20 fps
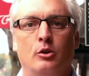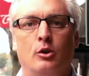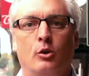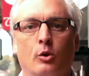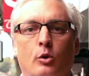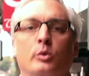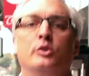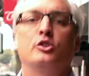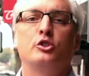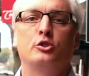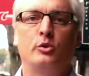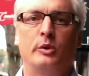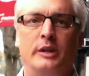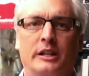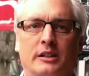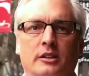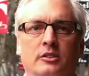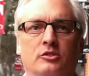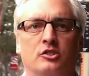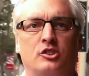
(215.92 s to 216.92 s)
or
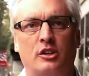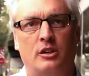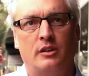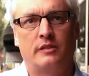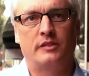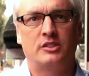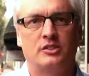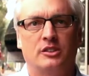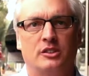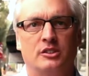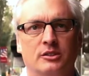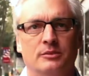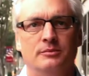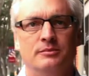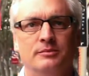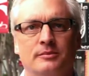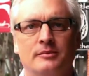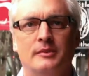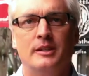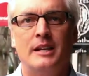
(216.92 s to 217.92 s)
restricting services.
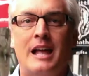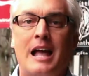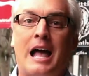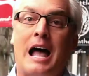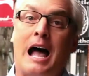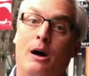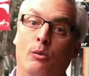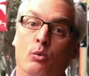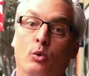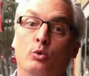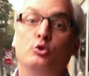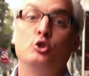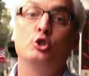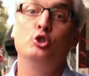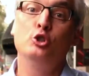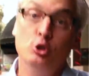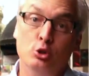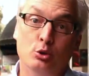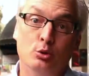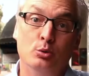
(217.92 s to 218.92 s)
I want
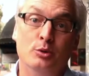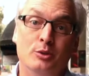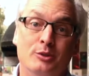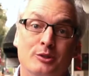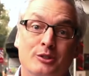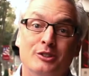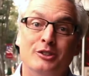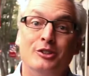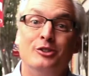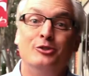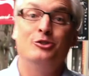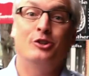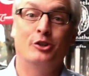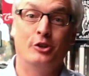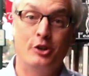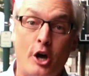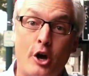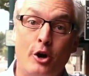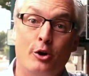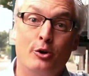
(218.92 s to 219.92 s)
you to
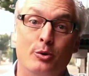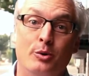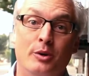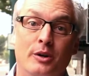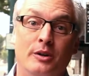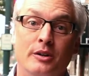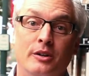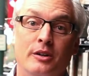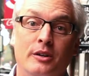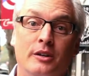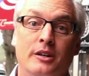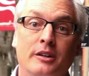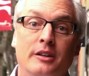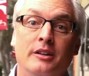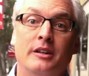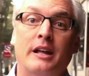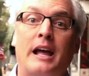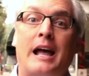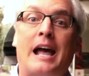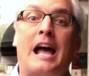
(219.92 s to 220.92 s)
know
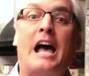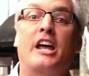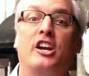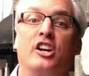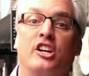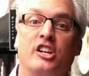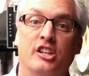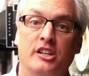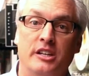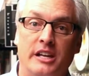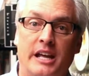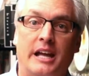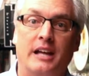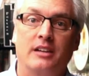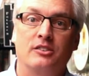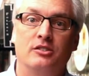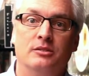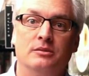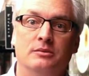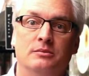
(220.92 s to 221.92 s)
how to
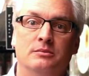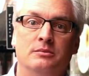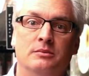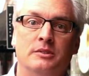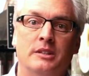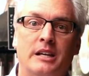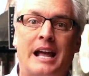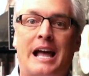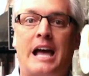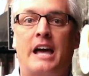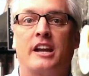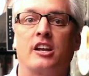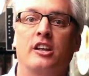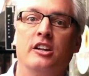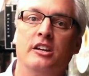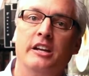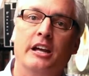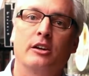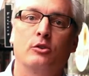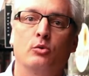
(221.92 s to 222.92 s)
connect
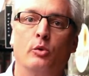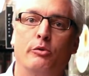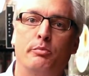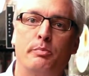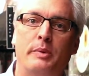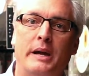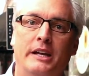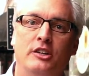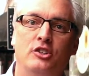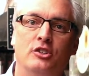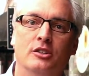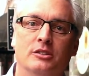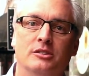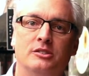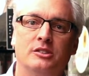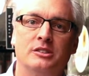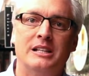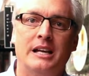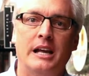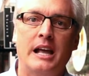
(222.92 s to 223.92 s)
with
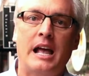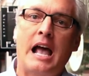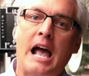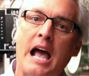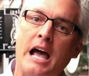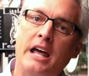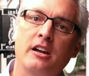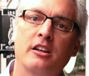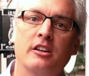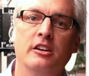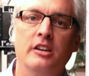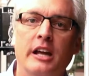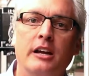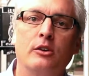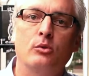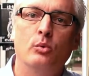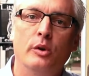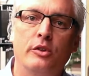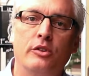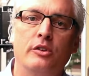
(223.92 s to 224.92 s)
patients, how to
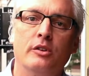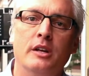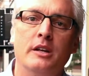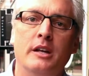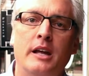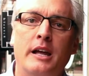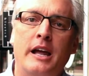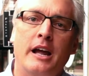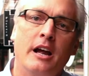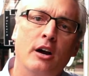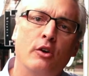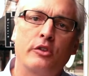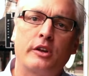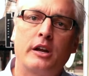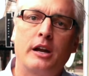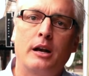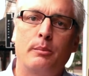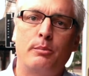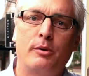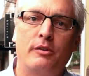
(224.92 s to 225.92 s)
connect with
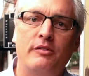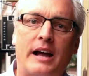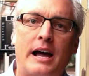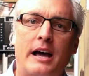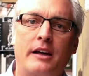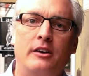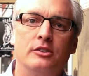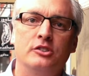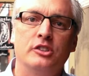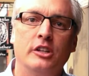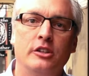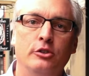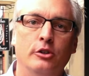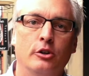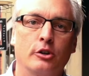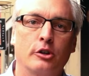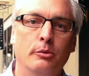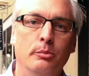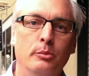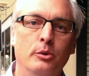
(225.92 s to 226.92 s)
healthcare providers in your
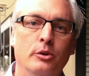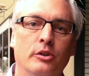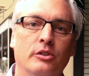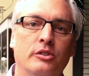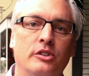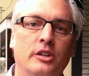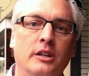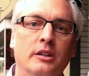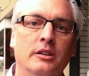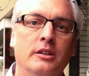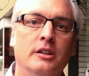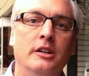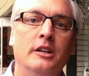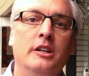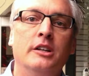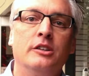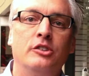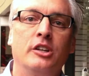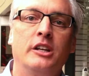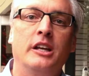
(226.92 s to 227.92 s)
community
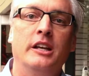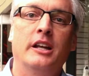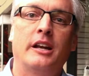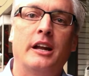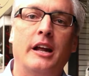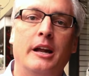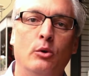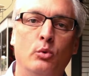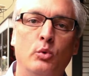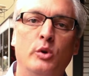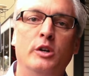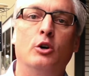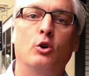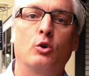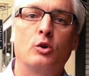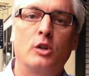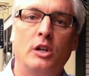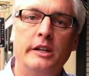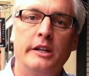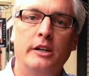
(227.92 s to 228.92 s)
to get a real
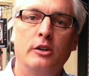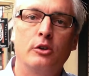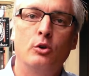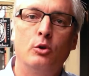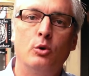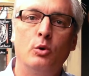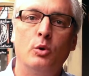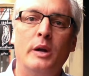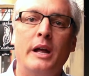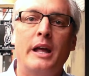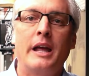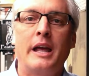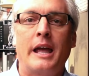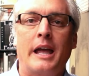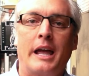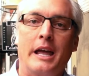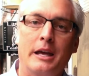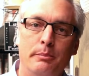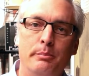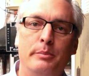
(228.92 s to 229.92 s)
clinical
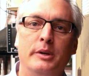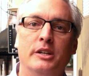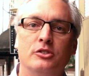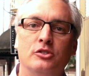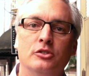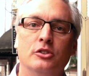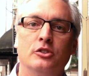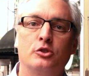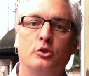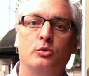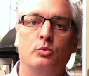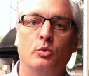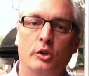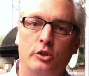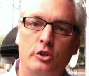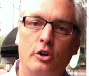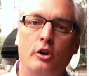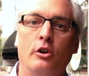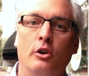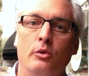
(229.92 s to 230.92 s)
and business
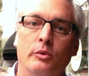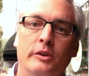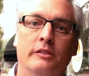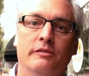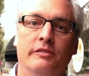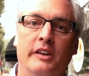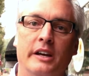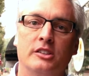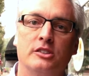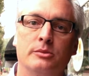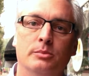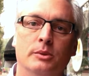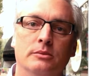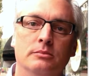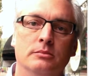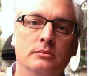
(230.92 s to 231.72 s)
return on investment.